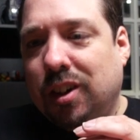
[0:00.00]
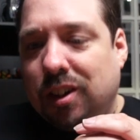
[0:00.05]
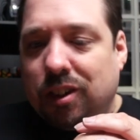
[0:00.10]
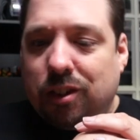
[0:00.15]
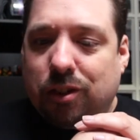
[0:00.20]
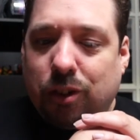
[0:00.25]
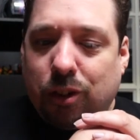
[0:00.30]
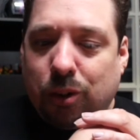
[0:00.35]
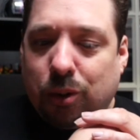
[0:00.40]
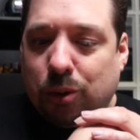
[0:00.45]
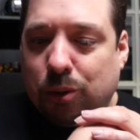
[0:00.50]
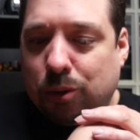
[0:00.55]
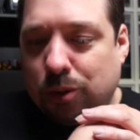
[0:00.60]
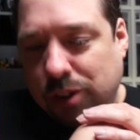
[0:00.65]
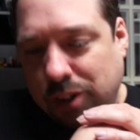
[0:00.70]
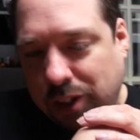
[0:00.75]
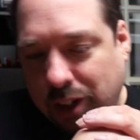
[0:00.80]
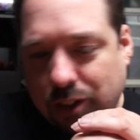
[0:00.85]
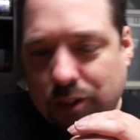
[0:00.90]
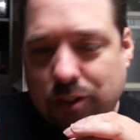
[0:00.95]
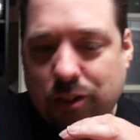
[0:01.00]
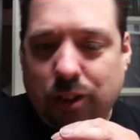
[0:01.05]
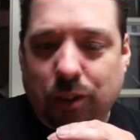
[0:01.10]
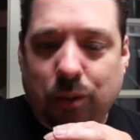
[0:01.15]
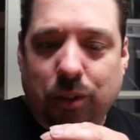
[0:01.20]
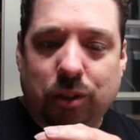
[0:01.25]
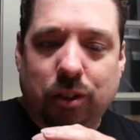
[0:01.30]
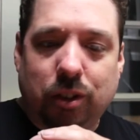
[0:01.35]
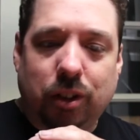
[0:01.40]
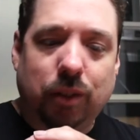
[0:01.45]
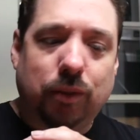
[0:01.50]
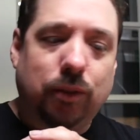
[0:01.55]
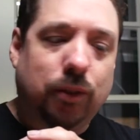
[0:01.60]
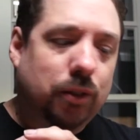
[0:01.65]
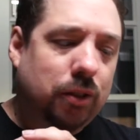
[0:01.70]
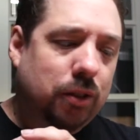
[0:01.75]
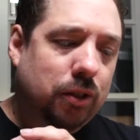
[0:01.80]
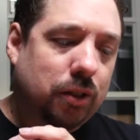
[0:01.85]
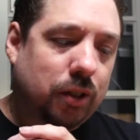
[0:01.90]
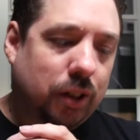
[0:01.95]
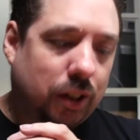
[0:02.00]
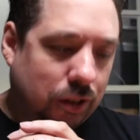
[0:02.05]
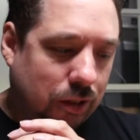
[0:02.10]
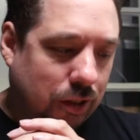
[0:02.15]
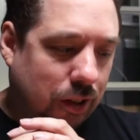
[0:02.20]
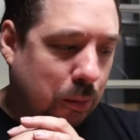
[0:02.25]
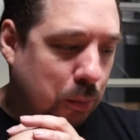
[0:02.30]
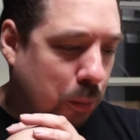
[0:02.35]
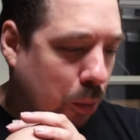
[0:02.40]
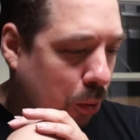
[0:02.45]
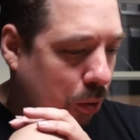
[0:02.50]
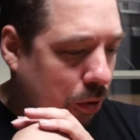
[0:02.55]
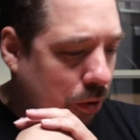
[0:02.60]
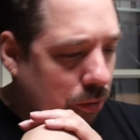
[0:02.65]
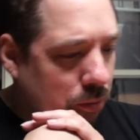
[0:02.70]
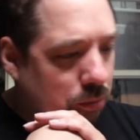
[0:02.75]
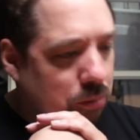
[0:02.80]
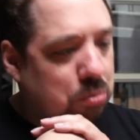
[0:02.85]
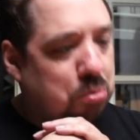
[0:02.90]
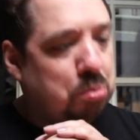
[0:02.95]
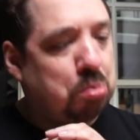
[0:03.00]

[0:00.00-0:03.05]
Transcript: So, yes, there is a difference. Is it important?